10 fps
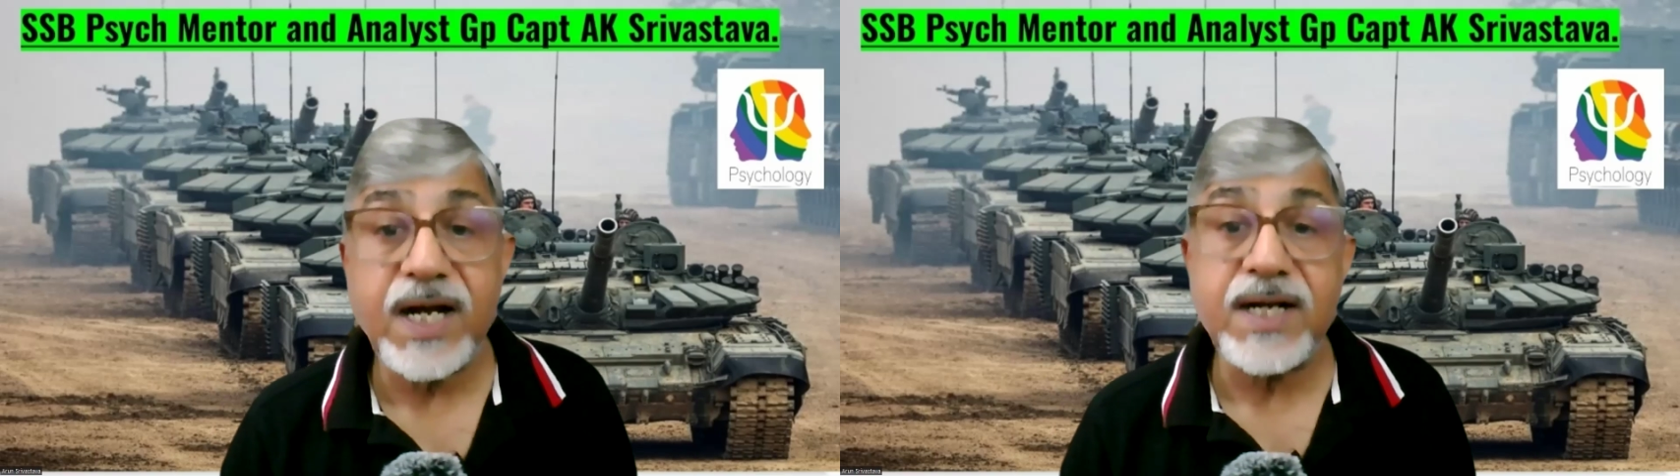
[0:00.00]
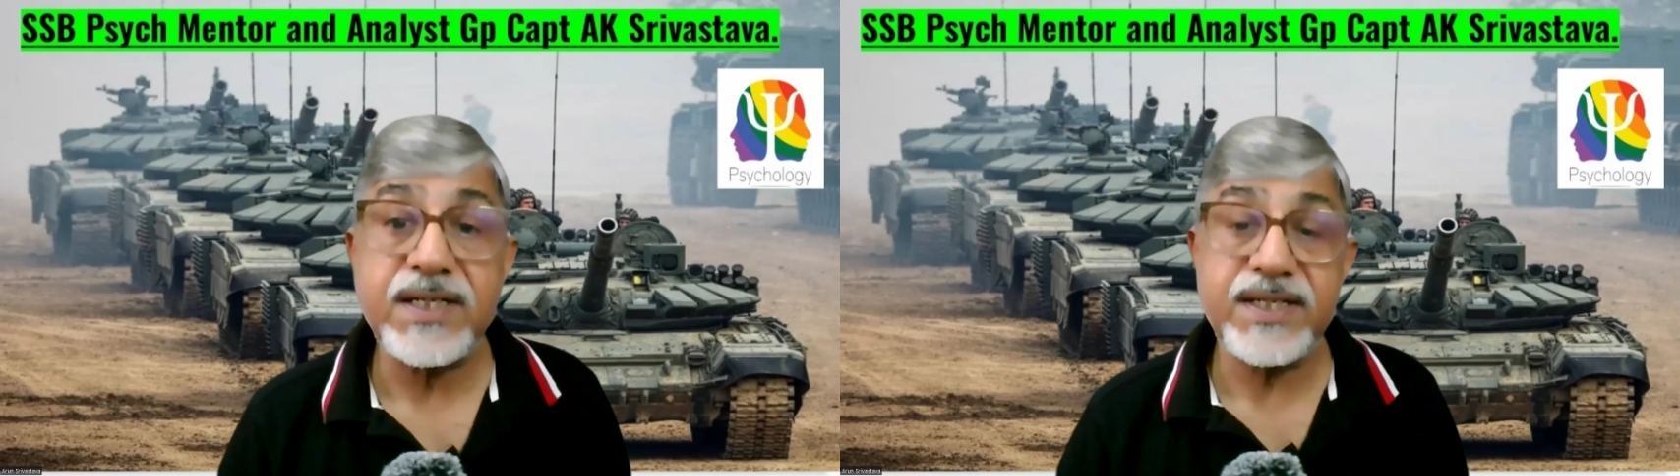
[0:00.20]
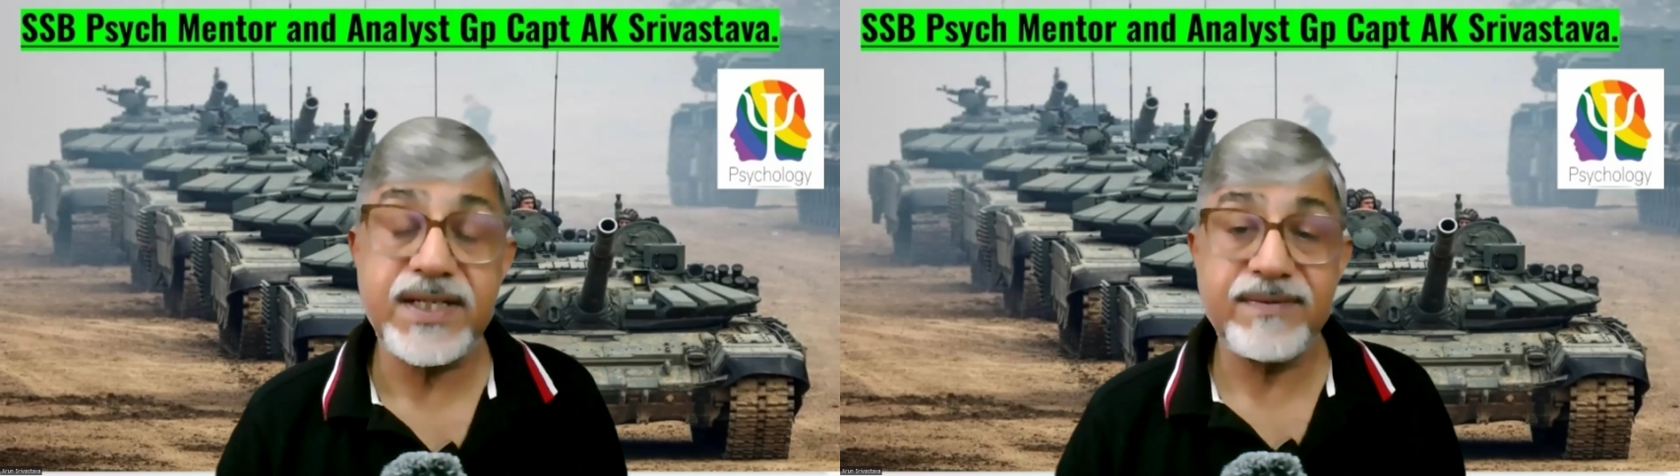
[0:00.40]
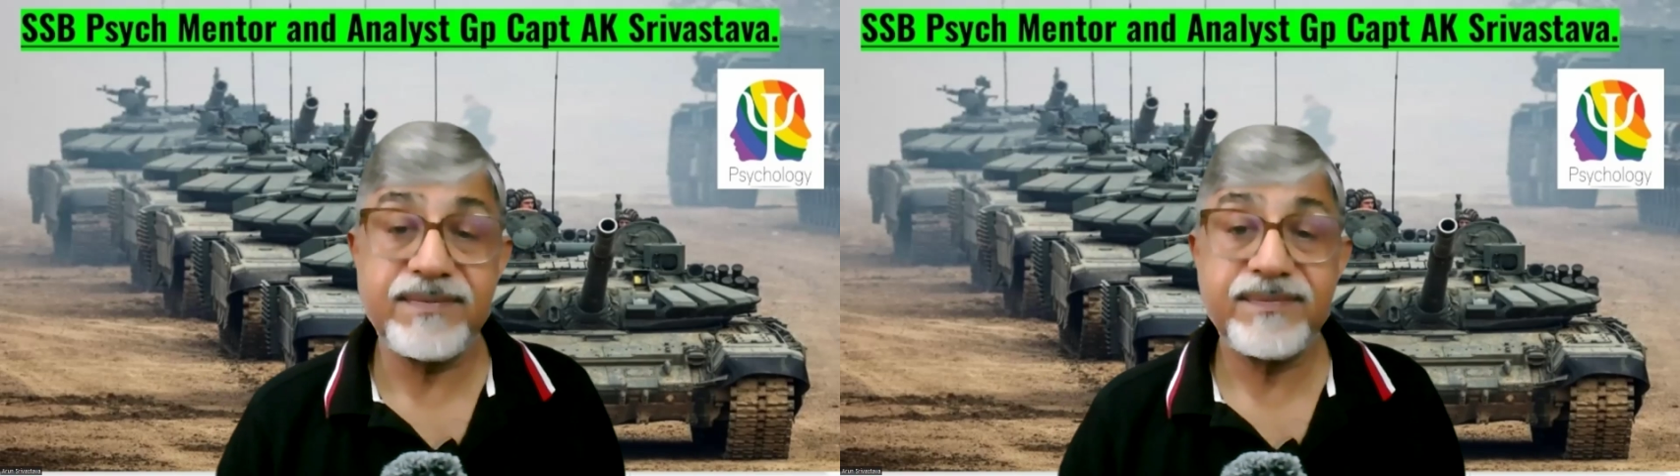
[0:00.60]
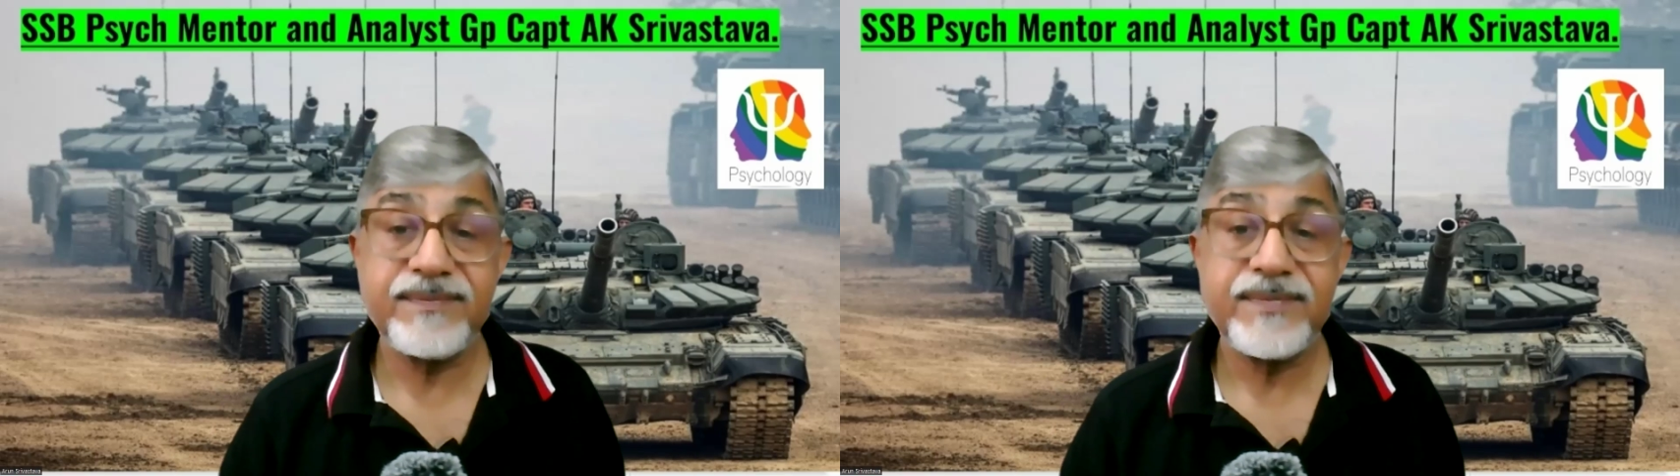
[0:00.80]
cards,
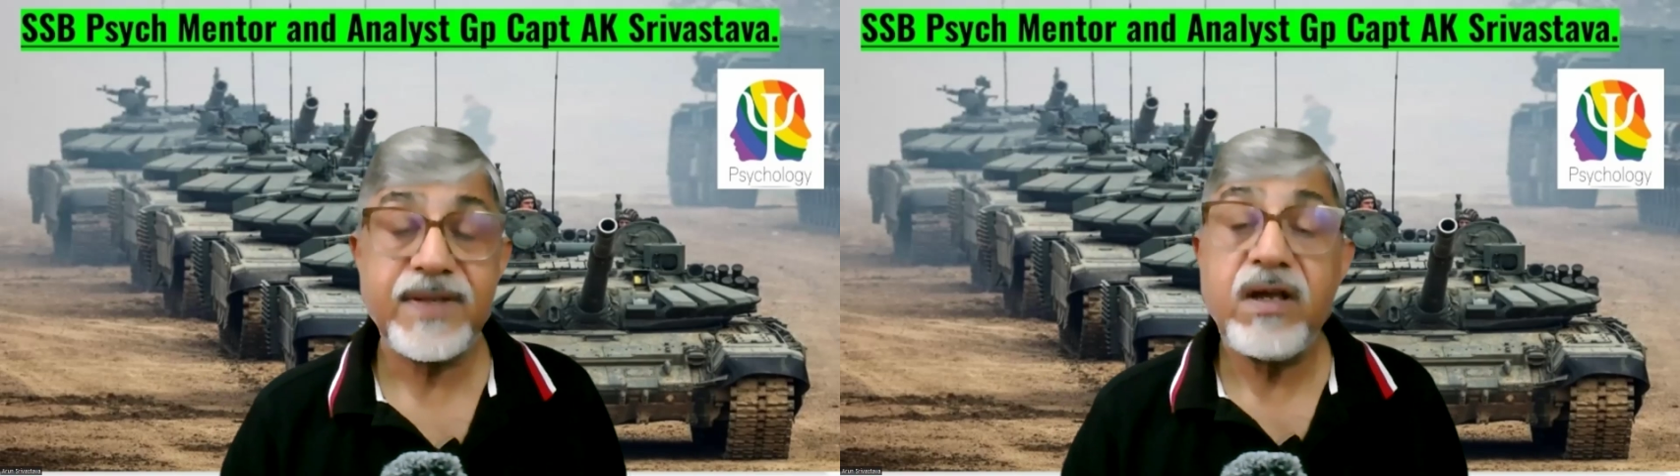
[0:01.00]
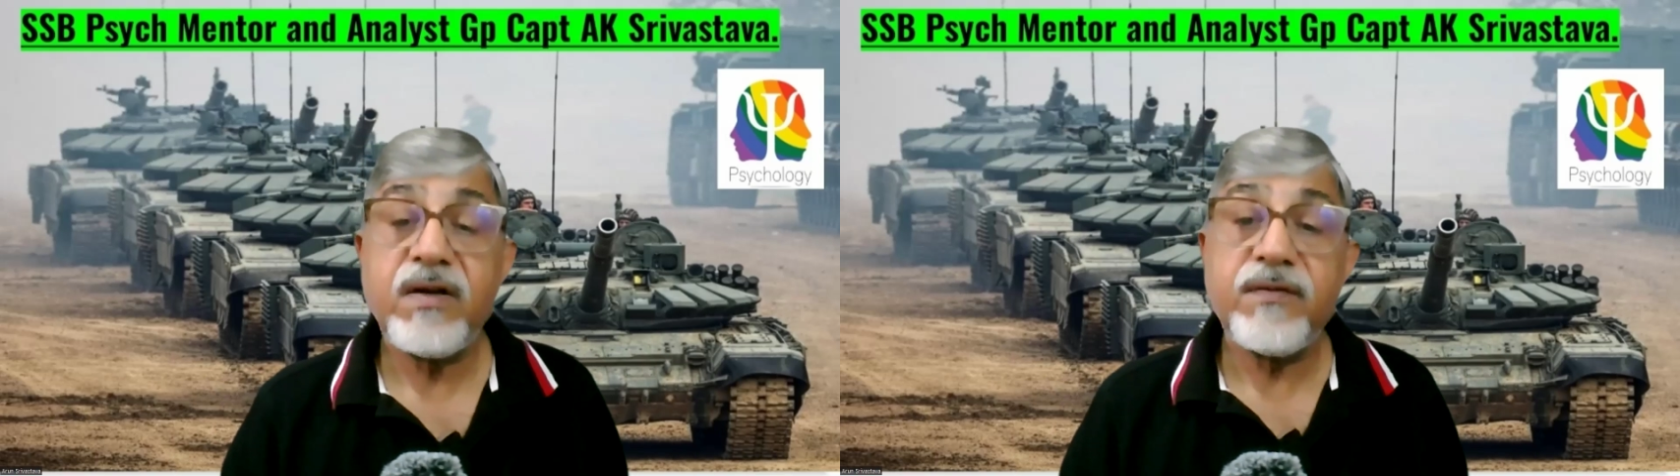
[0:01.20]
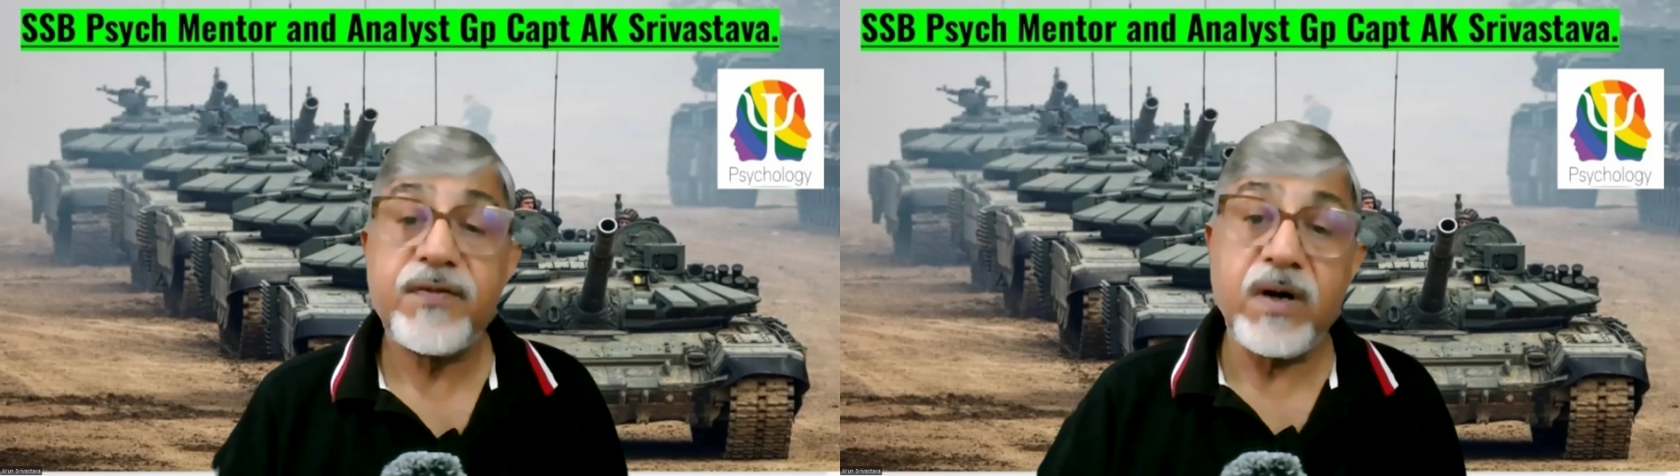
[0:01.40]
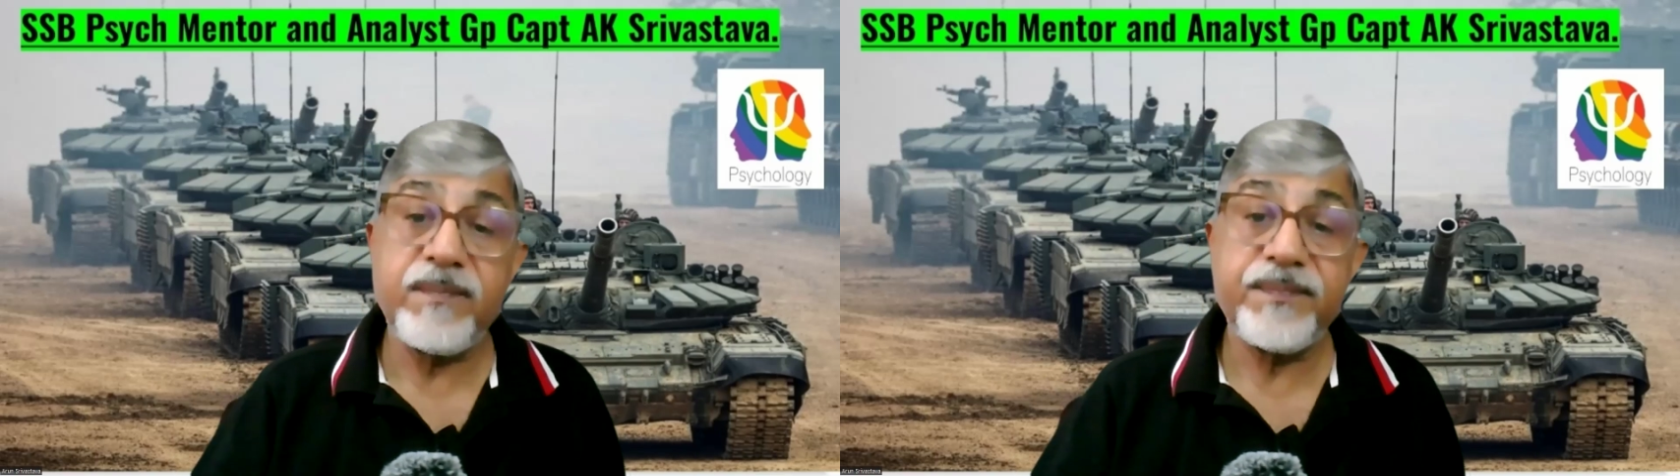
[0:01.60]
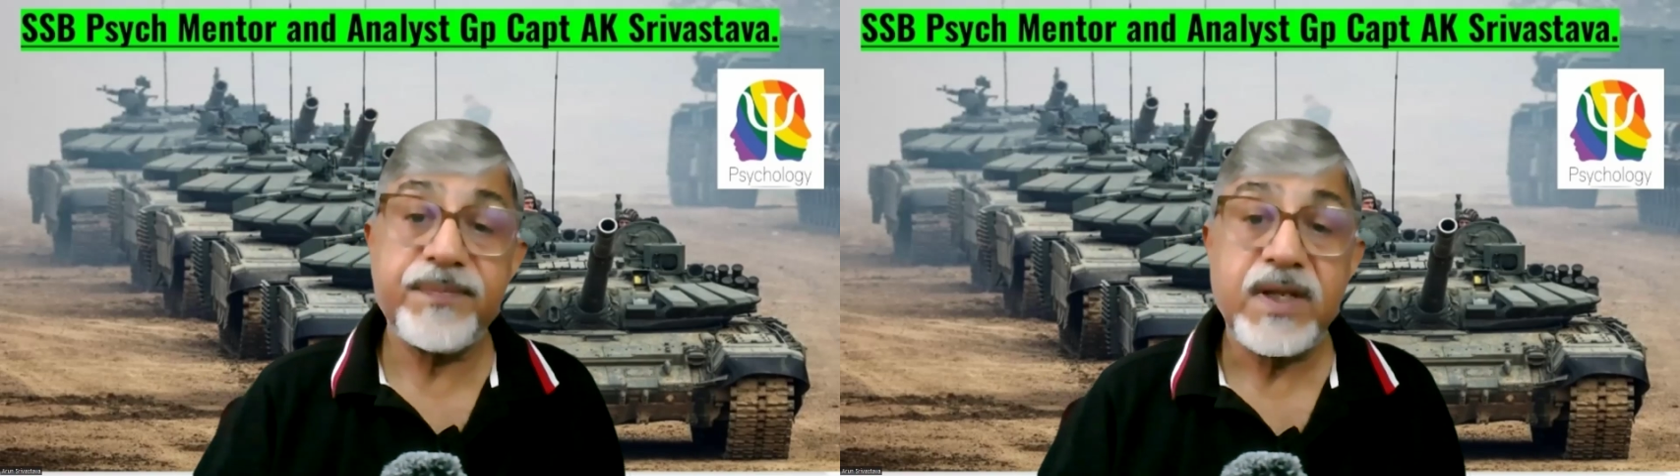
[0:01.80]

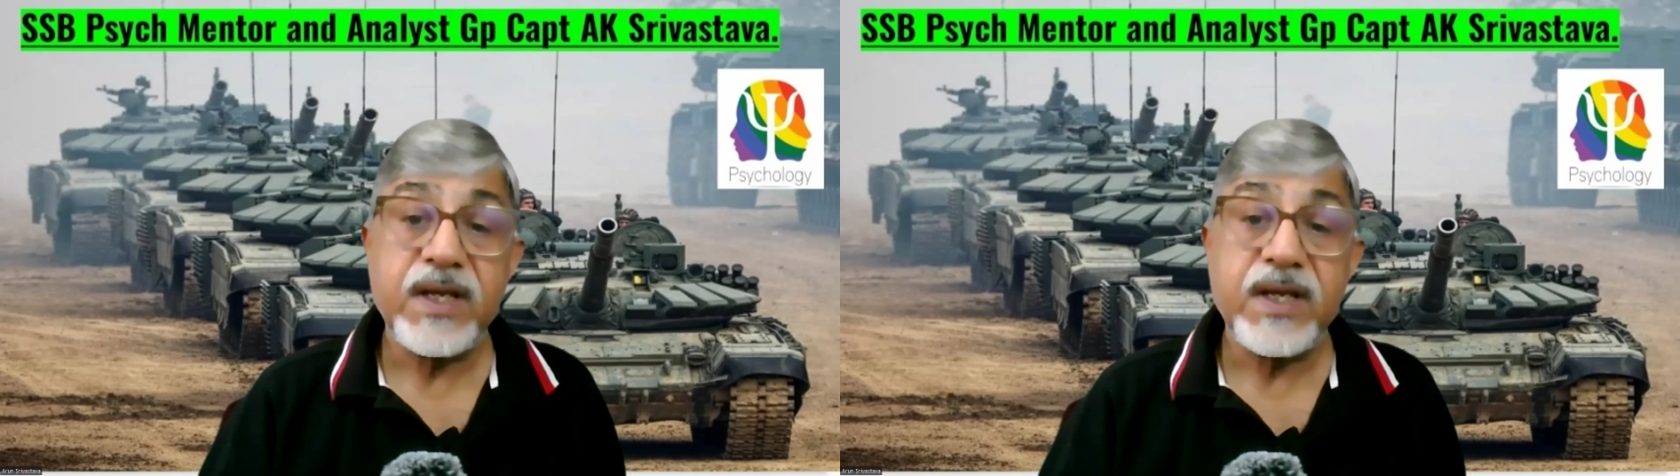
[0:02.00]
from